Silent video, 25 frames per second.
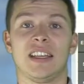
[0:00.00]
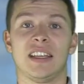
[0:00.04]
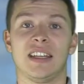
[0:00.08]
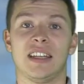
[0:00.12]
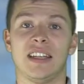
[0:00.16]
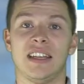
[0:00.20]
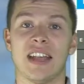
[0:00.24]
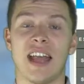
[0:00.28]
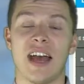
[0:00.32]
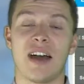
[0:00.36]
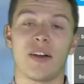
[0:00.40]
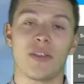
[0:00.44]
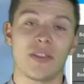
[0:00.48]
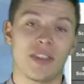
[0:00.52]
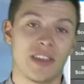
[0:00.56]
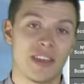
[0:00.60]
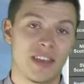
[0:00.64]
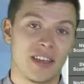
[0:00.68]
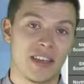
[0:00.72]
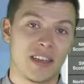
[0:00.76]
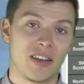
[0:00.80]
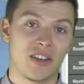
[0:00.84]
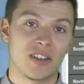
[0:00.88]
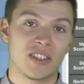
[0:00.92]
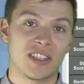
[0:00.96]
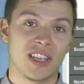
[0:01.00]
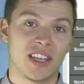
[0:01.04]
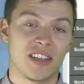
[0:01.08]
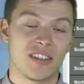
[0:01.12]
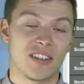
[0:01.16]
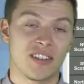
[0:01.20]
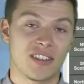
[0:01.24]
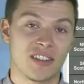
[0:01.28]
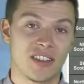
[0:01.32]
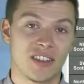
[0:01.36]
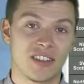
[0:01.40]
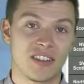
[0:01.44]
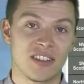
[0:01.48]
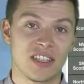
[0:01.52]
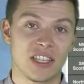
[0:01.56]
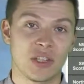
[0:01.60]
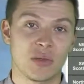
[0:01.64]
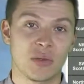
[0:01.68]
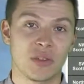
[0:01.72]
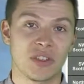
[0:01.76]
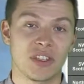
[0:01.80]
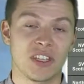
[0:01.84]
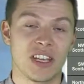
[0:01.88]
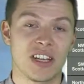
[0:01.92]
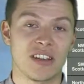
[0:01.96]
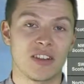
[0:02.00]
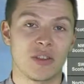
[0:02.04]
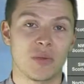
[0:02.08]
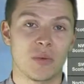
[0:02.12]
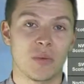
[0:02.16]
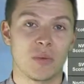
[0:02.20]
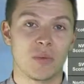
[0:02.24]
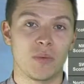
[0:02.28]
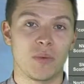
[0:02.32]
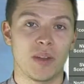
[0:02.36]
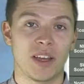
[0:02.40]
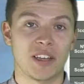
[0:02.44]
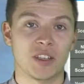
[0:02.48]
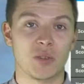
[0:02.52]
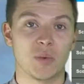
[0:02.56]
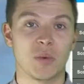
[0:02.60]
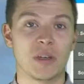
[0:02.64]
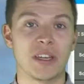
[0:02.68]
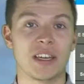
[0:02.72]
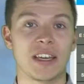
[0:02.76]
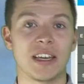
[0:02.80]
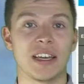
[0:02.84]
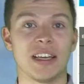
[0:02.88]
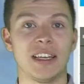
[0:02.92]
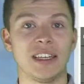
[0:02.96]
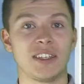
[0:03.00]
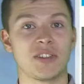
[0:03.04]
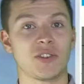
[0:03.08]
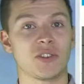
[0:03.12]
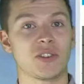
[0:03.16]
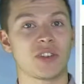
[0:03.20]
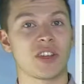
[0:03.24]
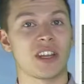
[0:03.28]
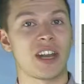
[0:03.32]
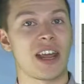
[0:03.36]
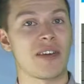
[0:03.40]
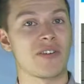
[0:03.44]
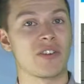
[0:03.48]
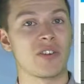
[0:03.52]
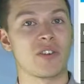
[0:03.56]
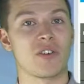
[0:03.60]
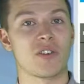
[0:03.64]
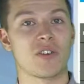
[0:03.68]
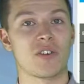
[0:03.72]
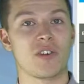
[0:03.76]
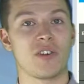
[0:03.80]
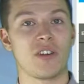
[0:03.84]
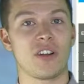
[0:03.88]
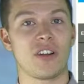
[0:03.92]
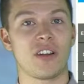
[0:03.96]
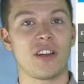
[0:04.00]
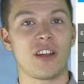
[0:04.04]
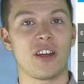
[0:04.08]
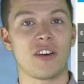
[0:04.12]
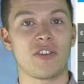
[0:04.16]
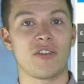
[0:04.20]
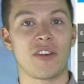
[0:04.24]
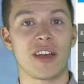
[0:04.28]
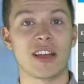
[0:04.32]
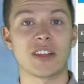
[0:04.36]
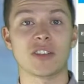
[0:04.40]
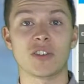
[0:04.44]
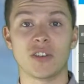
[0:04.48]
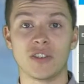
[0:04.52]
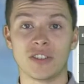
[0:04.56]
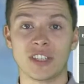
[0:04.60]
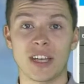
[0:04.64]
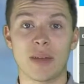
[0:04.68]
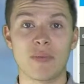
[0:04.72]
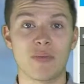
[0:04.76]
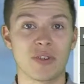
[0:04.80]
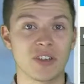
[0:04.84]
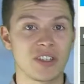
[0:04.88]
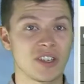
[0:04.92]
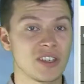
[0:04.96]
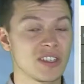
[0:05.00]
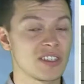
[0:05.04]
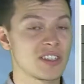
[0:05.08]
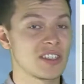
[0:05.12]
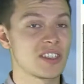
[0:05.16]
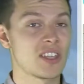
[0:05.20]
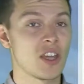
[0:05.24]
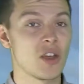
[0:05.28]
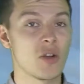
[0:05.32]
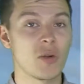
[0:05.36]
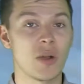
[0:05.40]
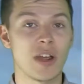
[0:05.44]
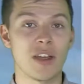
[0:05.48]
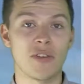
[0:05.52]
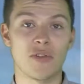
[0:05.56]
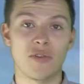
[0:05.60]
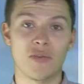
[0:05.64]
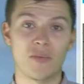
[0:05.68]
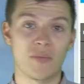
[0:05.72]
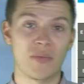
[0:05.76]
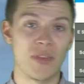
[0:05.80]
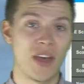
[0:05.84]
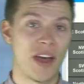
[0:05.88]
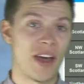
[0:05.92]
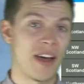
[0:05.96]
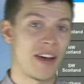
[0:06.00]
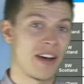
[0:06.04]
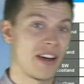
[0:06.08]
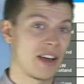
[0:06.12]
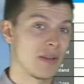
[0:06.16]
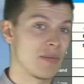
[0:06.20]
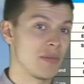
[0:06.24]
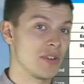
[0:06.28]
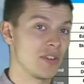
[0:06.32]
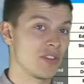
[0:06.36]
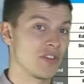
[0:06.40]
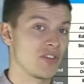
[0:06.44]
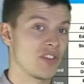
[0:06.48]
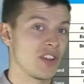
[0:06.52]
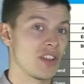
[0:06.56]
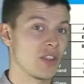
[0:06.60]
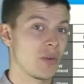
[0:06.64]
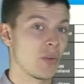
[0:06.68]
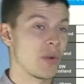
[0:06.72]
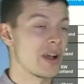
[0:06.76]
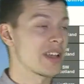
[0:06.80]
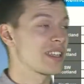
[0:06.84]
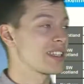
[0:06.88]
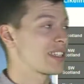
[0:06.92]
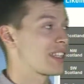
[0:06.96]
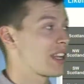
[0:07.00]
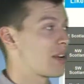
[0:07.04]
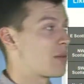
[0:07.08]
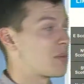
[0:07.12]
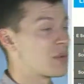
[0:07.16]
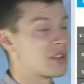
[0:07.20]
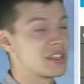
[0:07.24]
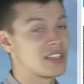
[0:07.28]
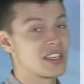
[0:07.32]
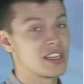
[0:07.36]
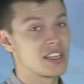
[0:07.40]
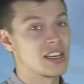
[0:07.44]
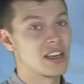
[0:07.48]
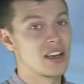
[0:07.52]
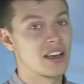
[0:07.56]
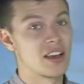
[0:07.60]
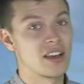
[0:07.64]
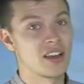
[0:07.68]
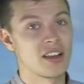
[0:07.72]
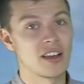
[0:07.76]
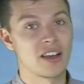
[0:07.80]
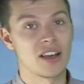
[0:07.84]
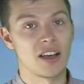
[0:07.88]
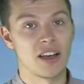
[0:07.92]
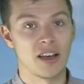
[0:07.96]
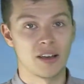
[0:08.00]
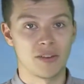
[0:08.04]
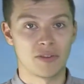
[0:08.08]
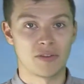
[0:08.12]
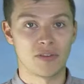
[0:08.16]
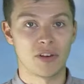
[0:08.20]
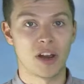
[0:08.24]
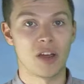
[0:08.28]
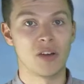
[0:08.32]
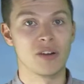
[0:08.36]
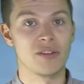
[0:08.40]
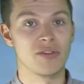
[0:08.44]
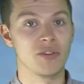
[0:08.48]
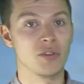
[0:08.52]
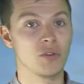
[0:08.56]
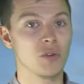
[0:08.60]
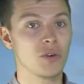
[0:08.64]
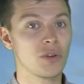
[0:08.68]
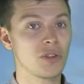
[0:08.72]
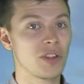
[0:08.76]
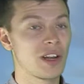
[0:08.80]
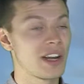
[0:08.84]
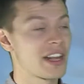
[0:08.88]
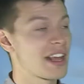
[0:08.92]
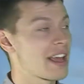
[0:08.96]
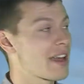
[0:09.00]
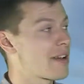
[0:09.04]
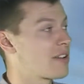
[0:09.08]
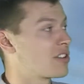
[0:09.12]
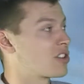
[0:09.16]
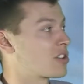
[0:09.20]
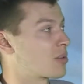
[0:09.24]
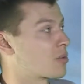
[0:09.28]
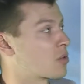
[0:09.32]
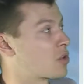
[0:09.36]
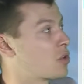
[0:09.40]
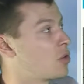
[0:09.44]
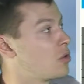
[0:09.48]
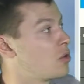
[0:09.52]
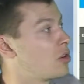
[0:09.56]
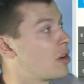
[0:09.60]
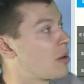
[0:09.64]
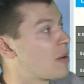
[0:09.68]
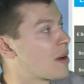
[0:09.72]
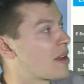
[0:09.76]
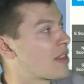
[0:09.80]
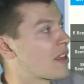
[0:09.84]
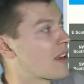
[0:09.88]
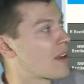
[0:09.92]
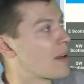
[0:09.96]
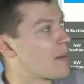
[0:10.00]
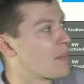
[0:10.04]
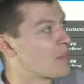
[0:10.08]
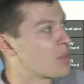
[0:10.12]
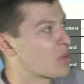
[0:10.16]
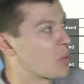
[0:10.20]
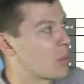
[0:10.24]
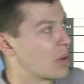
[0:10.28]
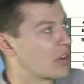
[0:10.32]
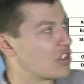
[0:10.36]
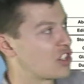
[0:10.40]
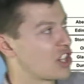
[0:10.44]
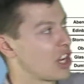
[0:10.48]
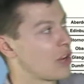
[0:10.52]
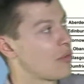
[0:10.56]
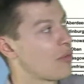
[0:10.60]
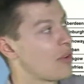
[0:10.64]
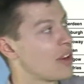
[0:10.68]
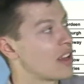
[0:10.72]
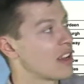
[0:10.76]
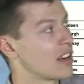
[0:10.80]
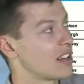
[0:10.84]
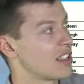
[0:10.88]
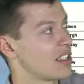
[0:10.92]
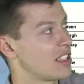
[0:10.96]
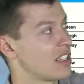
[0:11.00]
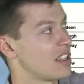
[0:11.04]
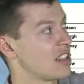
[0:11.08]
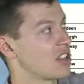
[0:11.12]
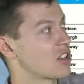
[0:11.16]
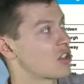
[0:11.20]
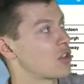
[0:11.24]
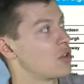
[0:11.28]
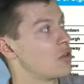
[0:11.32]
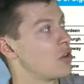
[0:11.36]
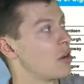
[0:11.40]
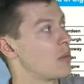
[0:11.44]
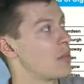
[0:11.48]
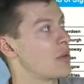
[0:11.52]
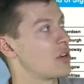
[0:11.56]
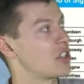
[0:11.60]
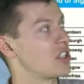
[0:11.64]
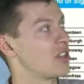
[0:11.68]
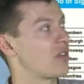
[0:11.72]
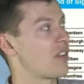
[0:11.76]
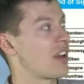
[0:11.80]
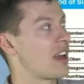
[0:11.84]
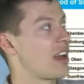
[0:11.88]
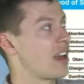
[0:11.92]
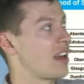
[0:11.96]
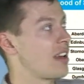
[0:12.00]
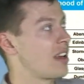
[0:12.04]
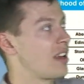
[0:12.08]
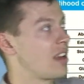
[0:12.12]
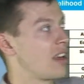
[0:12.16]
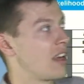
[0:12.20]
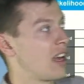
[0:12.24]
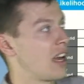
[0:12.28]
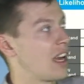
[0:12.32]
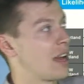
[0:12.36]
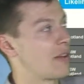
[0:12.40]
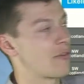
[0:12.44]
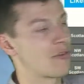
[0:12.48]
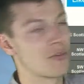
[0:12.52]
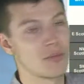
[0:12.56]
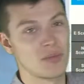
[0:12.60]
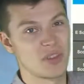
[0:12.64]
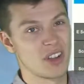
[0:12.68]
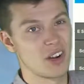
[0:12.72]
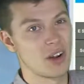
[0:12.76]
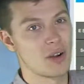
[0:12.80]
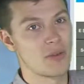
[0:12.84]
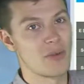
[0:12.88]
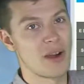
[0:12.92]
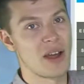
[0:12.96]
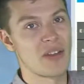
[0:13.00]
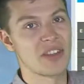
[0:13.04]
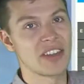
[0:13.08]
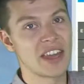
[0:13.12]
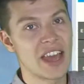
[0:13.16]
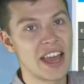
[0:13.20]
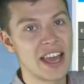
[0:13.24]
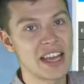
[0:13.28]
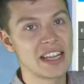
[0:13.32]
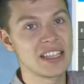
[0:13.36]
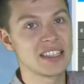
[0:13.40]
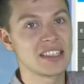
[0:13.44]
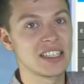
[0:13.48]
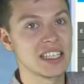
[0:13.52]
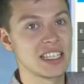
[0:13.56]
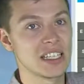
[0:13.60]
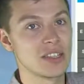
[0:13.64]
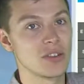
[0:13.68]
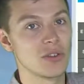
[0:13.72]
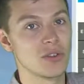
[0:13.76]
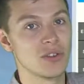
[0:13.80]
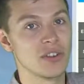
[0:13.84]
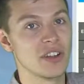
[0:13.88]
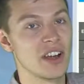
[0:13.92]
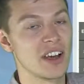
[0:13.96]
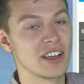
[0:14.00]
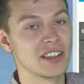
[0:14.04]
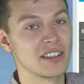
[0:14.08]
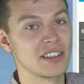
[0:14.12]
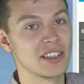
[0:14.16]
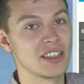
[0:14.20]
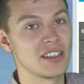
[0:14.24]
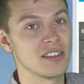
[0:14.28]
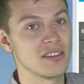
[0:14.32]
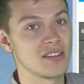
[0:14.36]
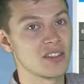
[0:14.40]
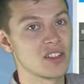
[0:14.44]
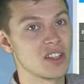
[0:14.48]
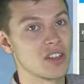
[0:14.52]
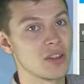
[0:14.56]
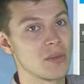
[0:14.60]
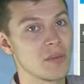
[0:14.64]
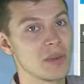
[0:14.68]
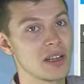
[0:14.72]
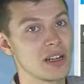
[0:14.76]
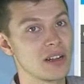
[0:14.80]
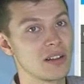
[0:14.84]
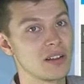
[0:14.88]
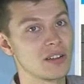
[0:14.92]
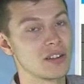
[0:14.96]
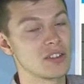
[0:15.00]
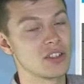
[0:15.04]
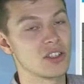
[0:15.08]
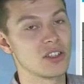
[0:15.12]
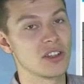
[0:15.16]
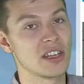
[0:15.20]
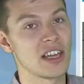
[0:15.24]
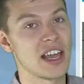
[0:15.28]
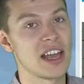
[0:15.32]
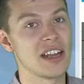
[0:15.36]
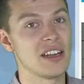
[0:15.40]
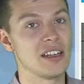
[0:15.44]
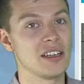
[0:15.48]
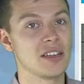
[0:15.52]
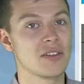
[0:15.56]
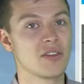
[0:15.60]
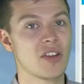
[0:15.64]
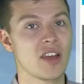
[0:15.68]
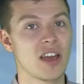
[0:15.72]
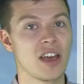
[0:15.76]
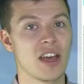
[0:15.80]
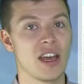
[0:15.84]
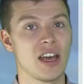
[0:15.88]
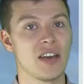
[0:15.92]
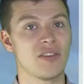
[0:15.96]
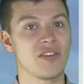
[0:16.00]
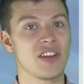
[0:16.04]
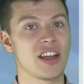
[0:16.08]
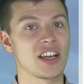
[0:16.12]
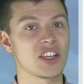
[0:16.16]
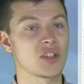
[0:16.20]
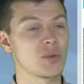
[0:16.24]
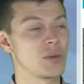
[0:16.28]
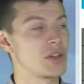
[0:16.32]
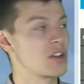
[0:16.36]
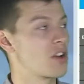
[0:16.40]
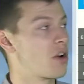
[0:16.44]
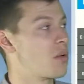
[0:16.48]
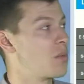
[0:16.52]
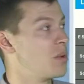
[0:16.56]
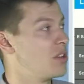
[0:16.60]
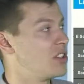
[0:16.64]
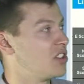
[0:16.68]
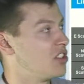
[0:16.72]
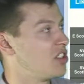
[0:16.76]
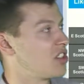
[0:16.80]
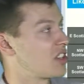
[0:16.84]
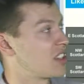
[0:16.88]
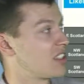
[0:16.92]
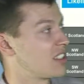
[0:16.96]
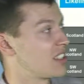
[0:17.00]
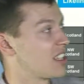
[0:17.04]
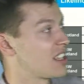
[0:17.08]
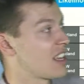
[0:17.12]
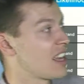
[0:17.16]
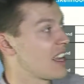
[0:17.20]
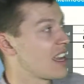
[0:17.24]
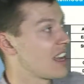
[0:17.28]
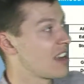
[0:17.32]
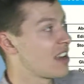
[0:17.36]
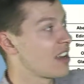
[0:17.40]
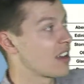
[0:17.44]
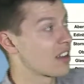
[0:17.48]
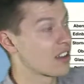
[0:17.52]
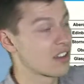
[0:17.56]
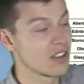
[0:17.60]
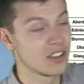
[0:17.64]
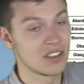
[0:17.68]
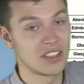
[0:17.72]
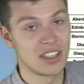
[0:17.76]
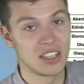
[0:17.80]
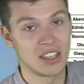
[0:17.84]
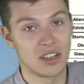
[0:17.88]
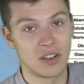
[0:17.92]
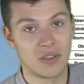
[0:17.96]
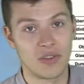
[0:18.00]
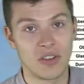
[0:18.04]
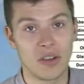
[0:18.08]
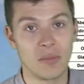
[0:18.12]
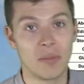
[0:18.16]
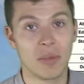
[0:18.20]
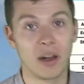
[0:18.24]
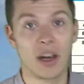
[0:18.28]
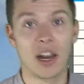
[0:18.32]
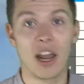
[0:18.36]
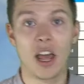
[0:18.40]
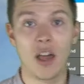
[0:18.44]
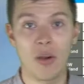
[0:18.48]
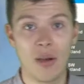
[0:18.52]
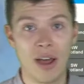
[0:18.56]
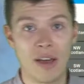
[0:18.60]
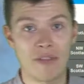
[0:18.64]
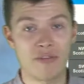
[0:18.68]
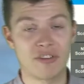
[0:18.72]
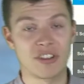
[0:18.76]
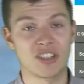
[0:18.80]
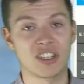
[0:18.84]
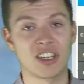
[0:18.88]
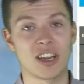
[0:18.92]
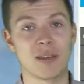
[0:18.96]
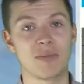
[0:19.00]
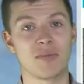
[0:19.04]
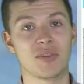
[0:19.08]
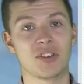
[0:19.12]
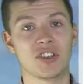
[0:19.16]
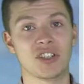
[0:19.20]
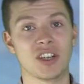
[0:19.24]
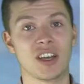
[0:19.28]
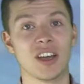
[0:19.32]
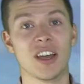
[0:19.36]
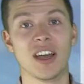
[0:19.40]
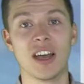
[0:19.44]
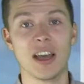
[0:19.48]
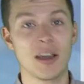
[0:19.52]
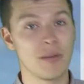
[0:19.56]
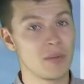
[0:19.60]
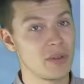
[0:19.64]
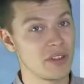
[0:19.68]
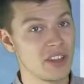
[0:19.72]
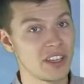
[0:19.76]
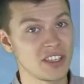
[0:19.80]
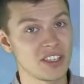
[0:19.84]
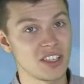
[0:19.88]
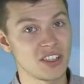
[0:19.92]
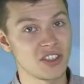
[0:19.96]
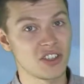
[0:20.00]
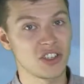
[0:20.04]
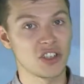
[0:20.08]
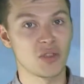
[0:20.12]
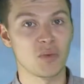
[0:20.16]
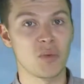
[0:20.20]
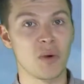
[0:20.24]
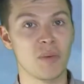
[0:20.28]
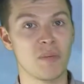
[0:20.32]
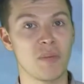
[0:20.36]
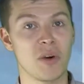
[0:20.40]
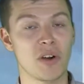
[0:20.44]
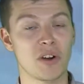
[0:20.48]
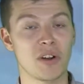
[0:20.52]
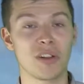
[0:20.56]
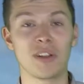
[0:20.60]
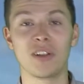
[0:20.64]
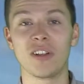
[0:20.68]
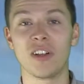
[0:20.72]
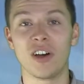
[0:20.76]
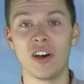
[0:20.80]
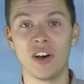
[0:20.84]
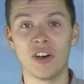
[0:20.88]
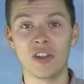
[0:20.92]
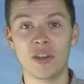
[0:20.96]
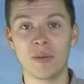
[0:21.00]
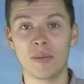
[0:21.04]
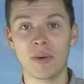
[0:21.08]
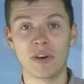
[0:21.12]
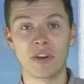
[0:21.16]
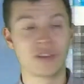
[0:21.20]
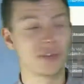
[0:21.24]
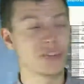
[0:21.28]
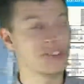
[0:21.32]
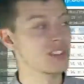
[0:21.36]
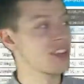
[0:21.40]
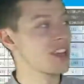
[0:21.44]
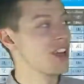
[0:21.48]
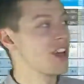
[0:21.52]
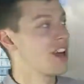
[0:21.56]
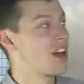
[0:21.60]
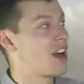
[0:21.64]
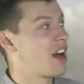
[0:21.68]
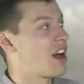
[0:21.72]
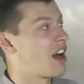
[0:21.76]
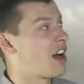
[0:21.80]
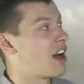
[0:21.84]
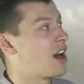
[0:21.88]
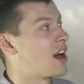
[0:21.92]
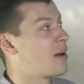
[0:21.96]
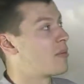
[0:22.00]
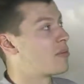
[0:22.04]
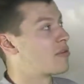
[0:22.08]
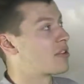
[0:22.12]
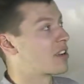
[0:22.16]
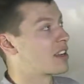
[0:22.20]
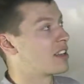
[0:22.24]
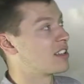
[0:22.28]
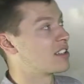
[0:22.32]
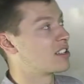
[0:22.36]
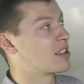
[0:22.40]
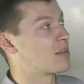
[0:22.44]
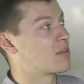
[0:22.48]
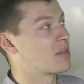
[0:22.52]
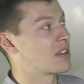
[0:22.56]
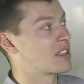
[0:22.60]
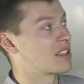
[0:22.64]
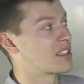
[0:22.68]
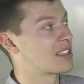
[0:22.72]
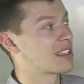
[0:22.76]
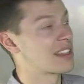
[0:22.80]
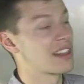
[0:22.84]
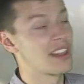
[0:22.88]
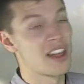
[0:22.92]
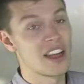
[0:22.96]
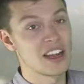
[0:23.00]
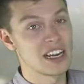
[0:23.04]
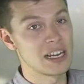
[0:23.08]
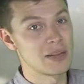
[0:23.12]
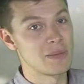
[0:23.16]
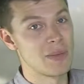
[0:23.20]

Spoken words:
Now, the uncertainty towards the end of the next week is also going to have a knock-on effect on temperatures. So if that high moves further west and we see a flow of northerly air and some cooler weather, we're generally going to see this cooler push of air from around the 18th or 19th, so the middle to the end of next week onwards. And you can see here a good signal for below average temperature, but this is just one model. Other models are bringing something slightly